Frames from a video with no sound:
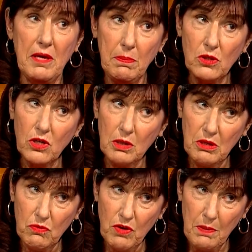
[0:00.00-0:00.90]
and people are
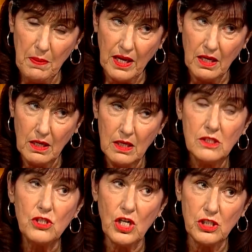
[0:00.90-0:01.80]
going to be reaping
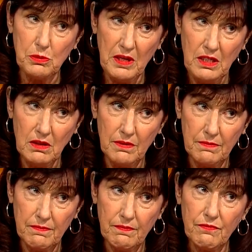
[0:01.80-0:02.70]
judgment
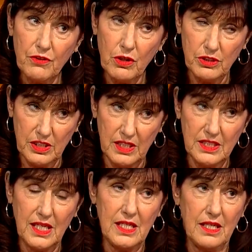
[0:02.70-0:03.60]
for those
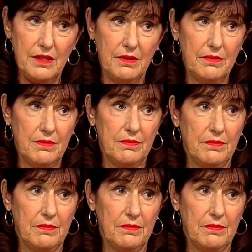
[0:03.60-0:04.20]
things they did.